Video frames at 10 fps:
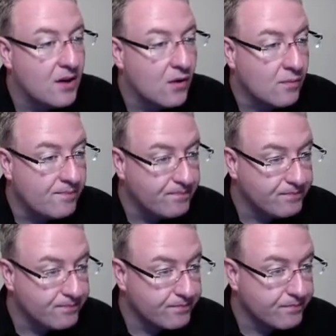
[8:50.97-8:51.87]
home.
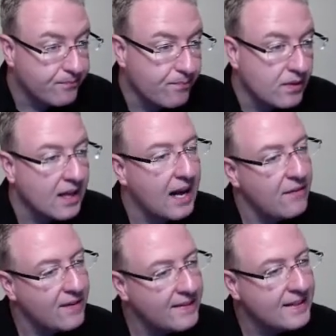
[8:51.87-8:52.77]
I
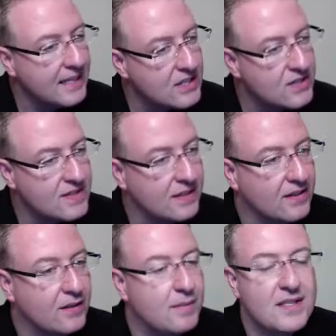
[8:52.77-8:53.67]
find the kitchen's a
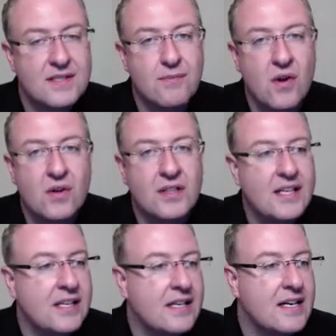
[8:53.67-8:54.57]
little bit small
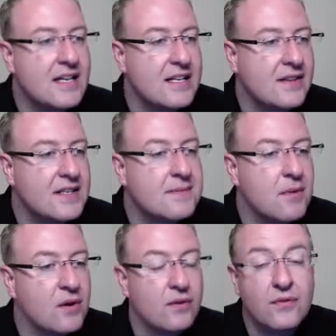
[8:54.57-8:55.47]
in uh, in this
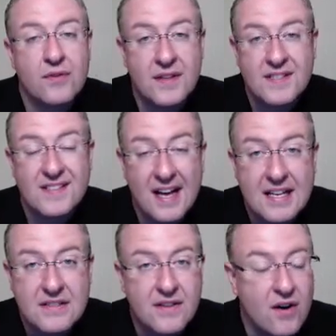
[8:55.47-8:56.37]
model for the
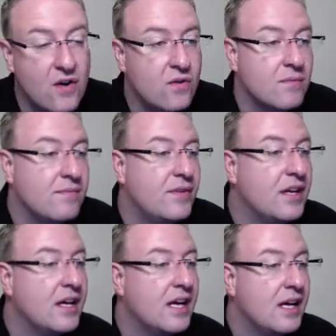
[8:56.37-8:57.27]
size of the home,
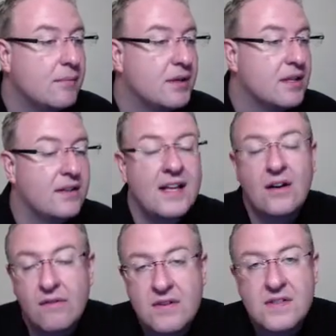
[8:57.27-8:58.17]
but that
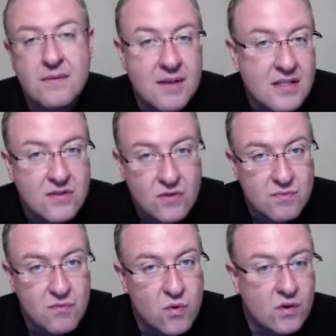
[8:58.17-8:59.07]
obviously means there's
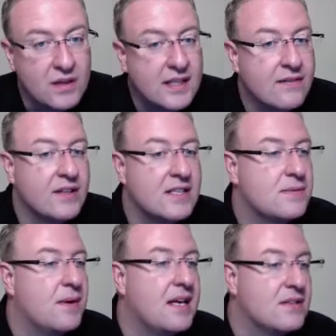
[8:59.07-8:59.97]
more living
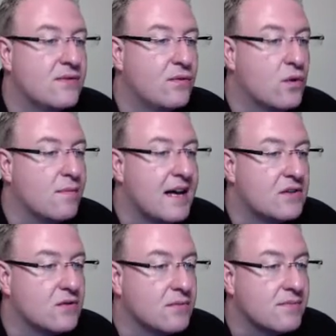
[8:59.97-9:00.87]
space, four
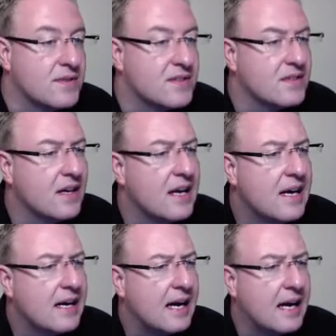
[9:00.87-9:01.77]
bedrooms.
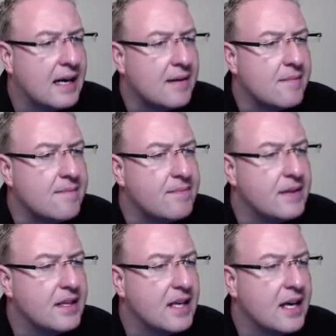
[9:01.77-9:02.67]
Um,
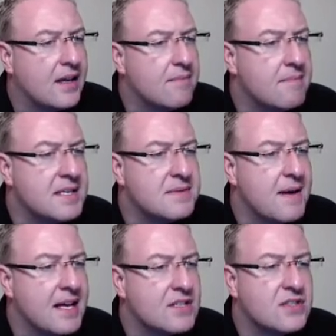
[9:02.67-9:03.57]

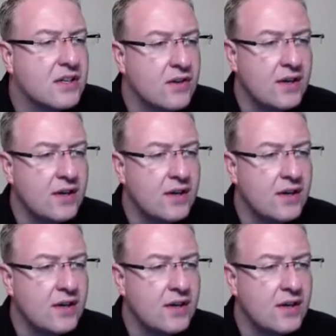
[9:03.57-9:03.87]
mismatched. A good